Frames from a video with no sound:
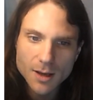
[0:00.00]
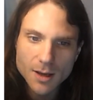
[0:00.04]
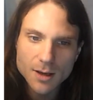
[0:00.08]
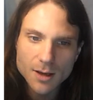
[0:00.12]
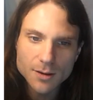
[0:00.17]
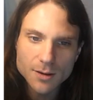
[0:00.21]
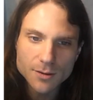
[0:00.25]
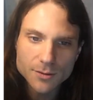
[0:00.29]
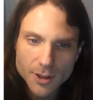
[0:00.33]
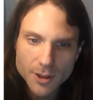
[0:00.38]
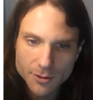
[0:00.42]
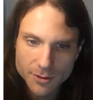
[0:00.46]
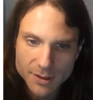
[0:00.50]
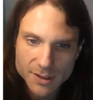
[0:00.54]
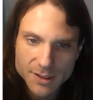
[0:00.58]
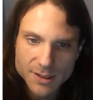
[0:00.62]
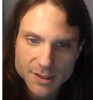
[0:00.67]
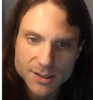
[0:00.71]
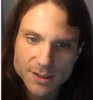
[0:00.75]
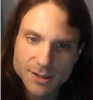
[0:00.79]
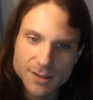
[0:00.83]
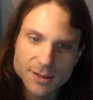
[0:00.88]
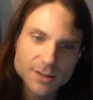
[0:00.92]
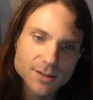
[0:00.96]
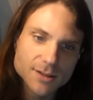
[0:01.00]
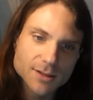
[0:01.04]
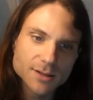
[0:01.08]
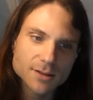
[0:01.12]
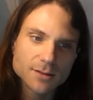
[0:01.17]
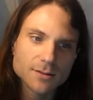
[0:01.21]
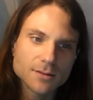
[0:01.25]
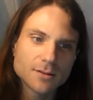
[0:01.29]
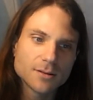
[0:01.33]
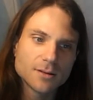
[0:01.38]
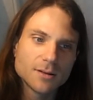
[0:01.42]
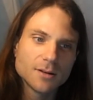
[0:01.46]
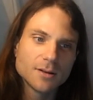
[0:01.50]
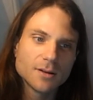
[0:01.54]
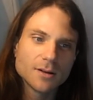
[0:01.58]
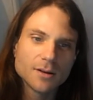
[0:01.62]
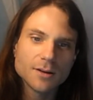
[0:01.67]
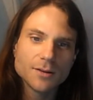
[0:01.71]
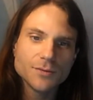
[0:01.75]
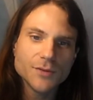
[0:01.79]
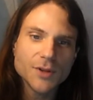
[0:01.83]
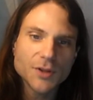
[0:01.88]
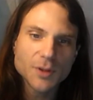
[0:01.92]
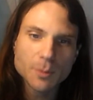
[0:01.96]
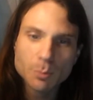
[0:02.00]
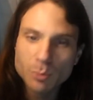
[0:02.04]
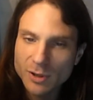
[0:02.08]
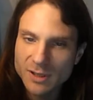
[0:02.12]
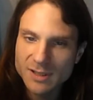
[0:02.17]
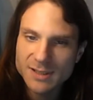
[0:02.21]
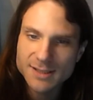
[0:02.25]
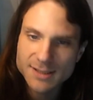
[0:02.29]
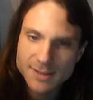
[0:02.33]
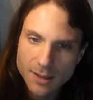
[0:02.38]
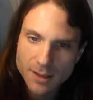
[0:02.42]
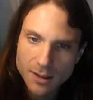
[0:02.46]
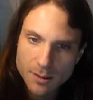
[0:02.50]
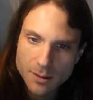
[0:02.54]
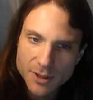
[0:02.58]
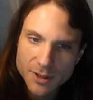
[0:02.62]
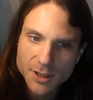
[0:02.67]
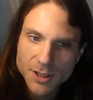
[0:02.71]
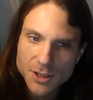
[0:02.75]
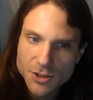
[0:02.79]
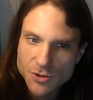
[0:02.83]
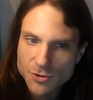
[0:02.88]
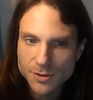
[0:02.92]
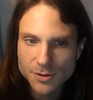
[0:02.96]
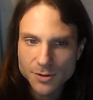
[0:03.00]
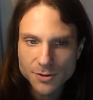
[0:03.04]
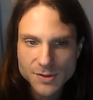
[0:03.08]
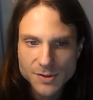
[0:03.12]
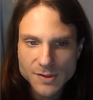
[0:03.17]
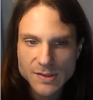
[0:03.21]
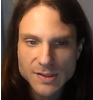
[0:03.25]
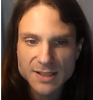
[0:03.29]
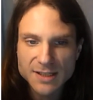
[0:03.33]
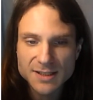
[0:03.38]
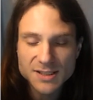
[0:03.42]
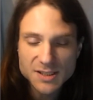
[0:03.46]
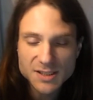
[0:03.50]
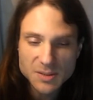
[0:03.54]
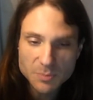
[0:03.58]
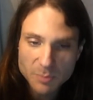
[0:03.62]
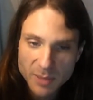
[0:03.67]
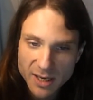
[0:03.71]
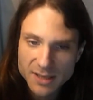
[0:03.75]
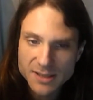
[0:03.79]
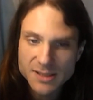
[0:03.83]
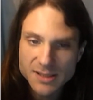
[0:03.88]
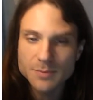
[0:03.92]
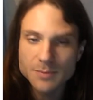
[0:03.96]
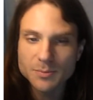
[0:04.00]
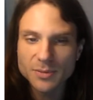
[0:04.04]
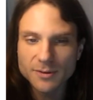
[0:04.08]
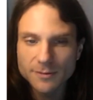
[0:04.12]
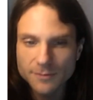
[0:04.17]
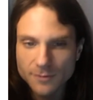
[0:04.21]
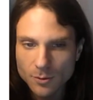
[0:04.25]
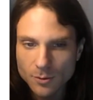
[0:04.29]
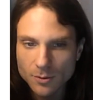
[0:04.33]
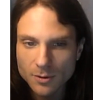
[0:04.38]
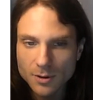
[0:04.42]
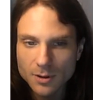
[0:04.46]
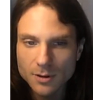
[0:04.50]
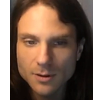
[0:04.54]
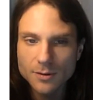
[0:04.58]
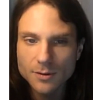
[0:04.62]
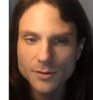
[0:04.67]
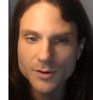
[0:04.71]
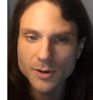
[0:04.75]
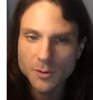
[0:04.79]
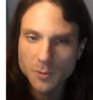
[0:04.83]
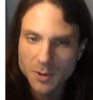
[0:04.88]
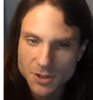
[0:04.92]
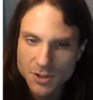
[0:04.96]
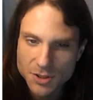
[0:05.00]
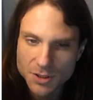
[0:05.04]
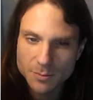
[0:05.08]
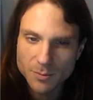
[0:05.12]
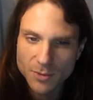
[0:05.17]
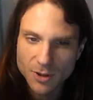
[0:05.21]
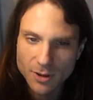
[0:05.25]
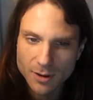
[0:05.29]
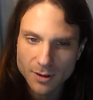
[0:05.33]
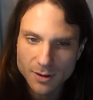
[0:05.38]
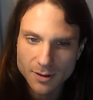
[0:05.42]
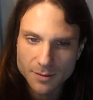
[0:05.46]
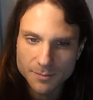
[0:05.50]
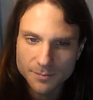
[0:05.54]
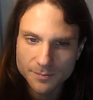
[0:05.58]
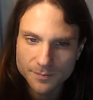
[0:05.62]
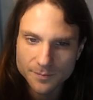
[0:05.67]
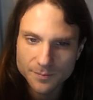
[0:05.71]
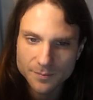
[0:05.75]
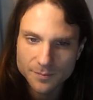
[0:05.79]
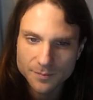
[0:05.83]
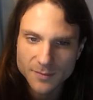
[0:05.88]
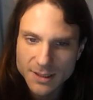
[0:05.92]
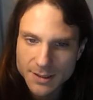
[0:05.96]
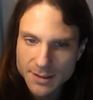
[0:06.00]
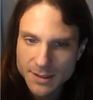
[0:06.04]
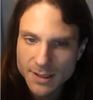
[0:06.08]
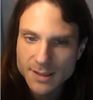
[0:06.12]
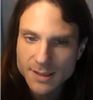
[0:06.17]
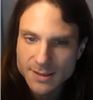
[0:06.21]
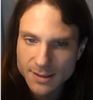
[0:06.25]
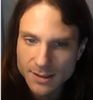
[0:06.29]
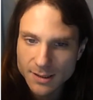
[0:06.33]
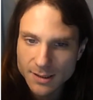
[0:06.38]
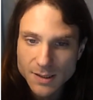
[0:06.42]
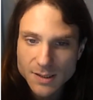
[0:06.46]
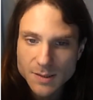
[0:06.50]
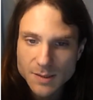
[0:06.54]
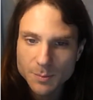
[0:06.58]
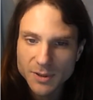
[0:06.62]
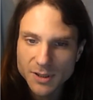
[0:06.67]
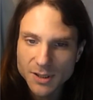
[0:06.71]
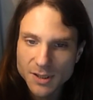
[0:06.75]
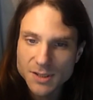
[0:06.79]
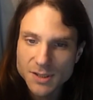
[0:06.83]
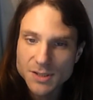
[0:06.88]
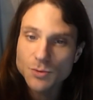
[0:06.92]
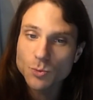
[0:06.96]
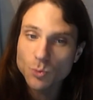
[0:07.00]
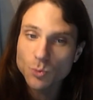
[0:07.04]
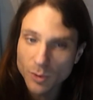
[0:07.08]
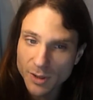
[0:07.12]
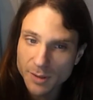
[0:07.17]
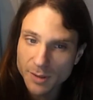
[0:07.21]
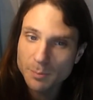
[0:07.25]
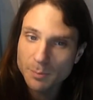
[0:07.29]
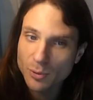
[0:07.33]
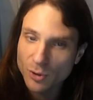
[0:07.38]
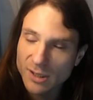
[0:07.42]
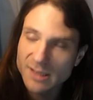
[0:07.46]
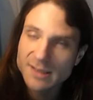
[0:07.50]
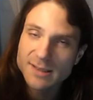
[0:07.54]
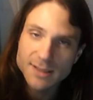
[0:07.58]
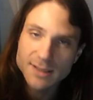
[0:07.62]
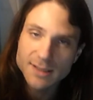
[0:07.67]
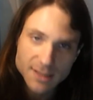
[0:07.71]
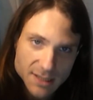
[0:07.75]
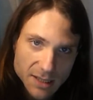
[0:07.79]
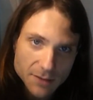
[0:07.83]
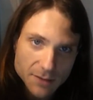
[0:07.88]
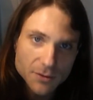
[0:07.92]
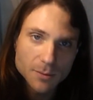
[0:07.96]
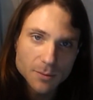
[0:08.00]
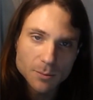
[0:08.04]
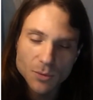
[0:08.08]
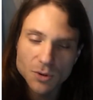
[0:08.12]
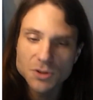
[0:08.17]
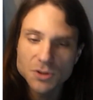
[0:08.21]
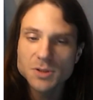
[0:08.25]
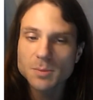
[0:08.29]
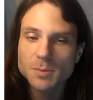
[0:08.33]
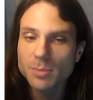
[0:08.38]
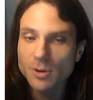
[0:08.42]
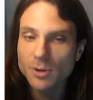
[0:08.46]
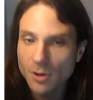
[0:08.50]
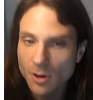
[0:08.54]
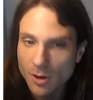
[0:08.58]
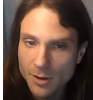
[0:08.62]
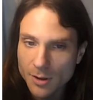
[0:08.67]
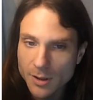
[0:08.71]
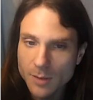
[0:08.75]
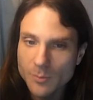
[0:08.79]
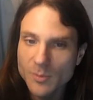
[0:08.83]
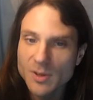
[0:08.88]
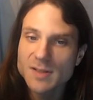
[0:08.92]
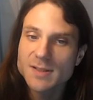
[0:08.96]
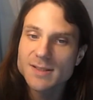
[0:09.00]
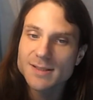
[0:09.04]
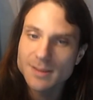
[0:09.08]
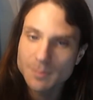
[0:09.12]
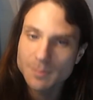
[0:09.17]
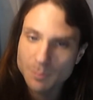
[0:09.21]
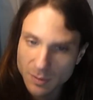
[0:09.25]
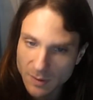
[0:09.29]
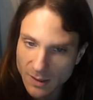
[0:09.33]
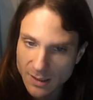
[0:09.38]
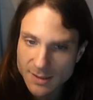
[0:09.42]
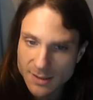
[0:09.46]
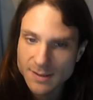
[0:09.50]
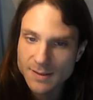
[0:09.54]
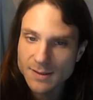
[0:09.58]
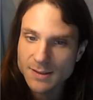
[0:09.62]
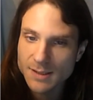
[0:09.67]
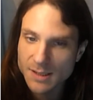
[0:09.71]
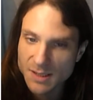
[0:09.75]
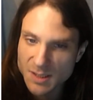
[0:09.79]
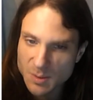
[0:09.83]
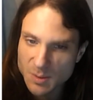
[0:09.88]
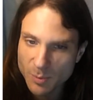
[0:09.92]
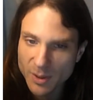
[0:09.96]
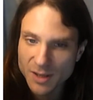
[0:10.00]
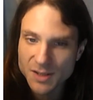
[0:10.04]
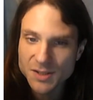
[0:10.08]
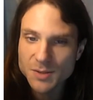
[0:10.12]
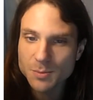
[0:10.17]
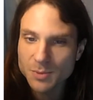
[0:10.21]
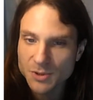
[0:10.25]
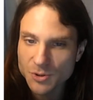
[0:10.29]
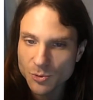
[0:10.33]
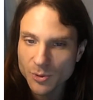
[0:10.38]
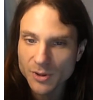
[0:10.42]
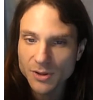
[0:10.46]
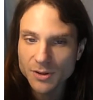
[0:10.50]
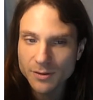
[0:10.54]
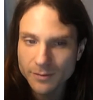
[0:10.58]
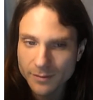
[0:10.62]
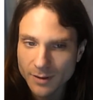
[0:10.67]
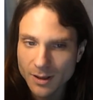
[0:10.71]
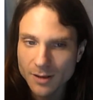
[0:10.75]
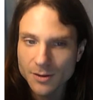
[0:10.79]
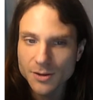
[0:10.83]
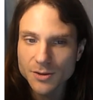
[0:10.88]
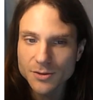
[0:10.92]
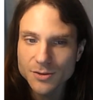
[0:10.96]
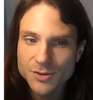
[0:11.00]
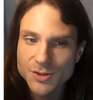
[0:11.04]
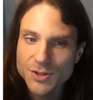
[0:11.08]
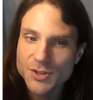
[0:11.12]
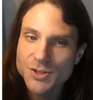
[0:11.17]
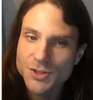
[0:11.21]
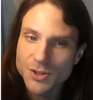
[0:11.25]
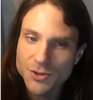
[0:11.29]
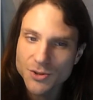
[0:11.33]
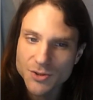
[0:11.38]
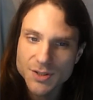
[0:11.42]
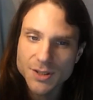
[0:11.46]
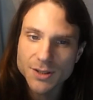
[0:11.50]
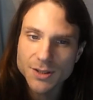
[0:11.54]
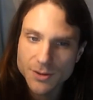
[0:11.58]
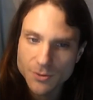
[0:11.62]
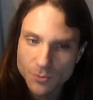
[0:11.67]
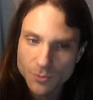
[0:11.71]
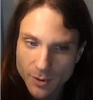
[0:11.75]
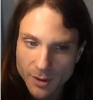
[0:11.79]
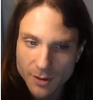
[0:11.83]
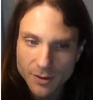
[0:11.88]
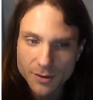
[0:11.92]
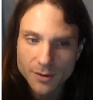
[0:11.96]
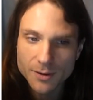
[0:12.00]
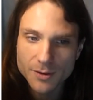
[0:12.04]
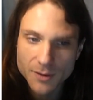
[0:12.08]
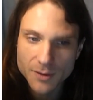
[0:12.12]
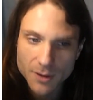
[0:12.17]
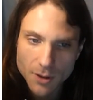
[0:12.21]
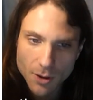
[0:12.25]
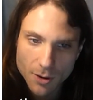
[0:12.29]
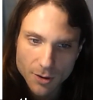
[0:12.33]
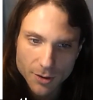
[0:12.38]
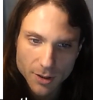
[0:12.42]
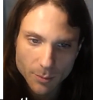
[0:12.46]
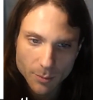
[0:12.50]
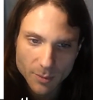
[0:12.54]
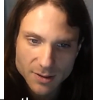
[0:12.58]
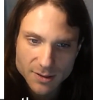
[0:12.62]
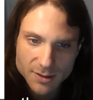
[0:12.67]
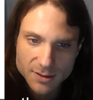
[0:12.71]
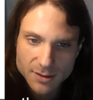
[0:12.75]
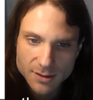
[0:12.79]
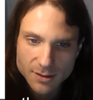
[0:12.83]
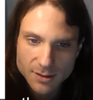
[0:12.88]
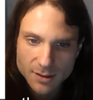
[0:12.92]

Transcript: Notice that the print statement introduces a space before the question mark. It does this because when print is given multiple arguments, it places a space between the values associated with the arguments.